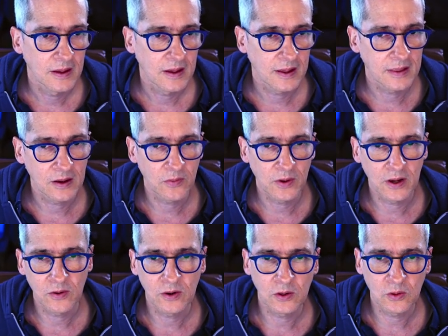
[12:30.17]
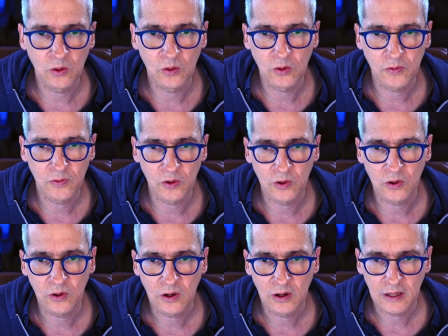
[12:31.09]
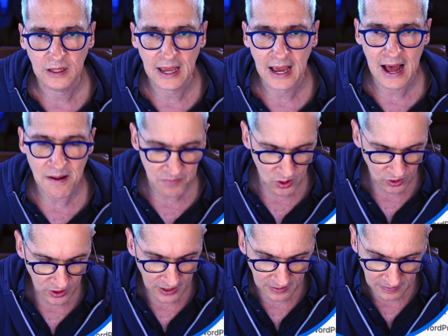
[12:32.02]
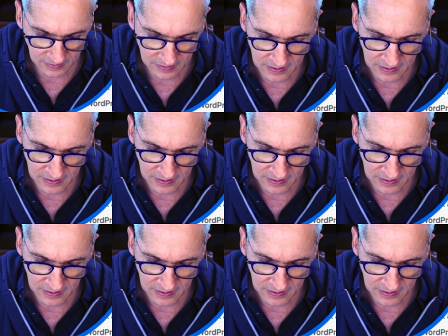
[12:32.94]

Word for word: and then we are going to look for the A M P plugin.